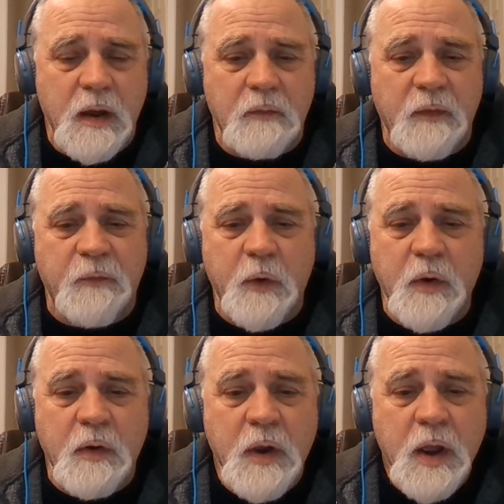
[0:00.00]

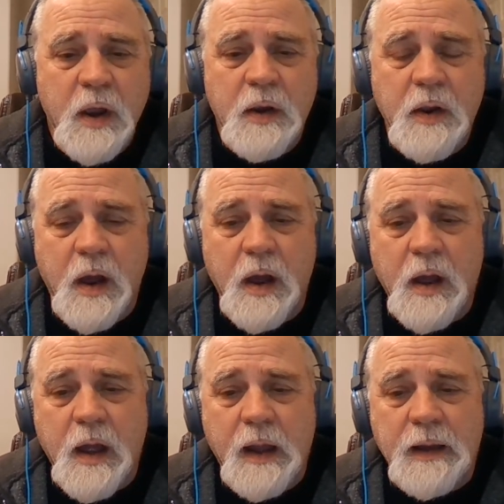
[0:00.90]
refer
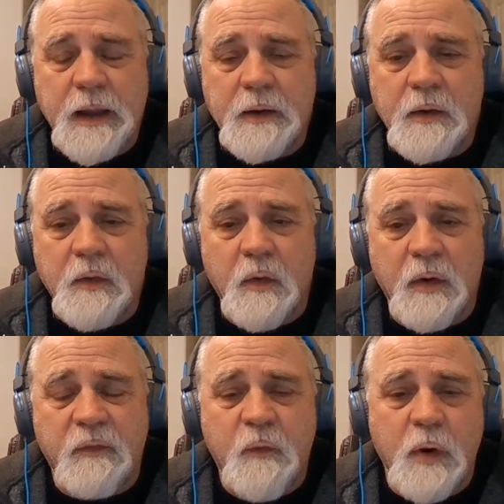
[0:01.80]
a letter
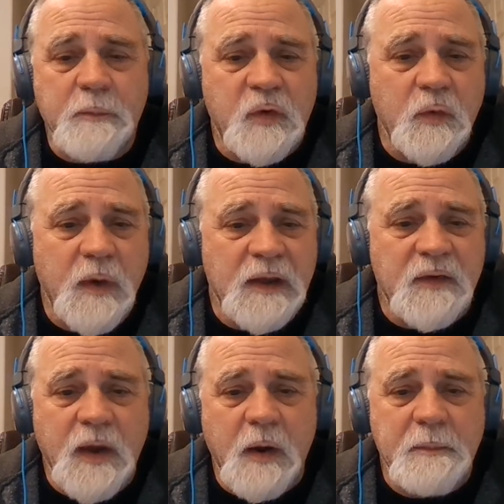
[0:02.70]
or a form to
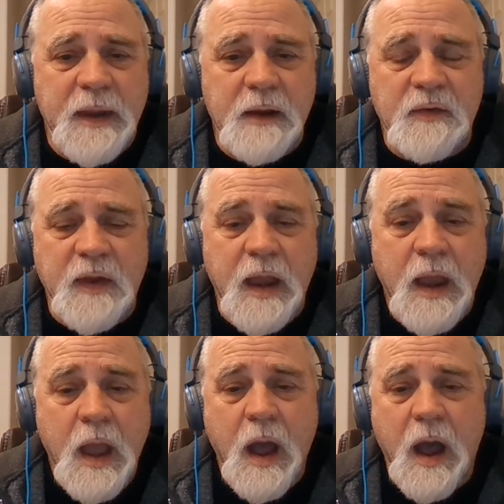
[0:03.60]
NCRB and say,
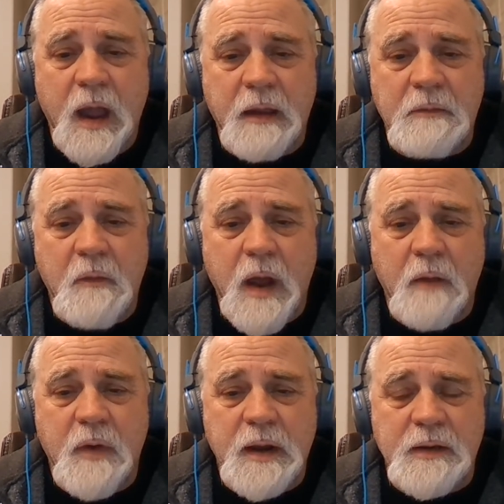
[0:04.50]
I
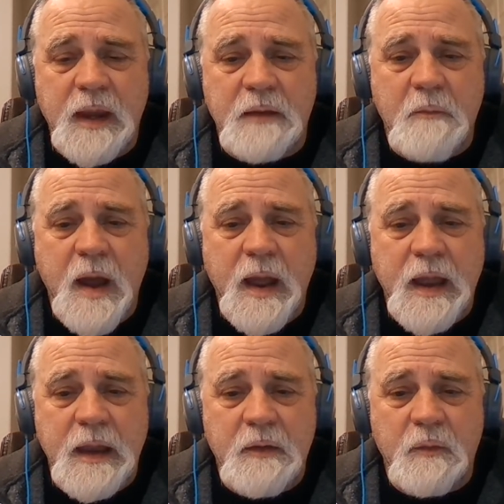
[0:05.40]
want to take
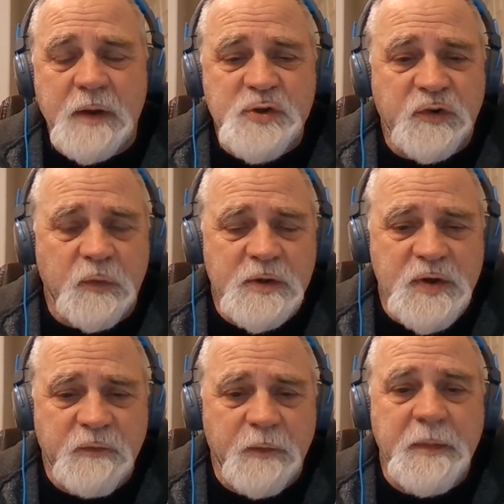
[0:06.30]
my
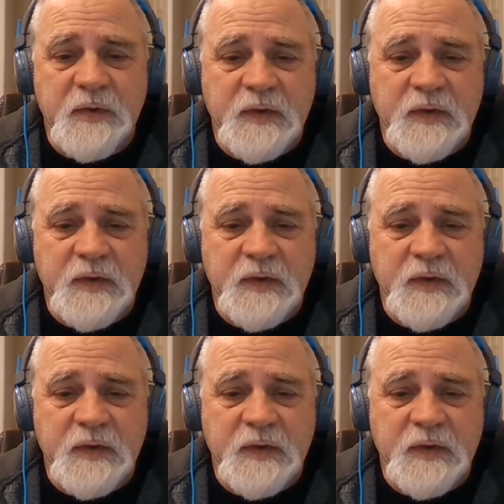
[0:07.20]
registration from this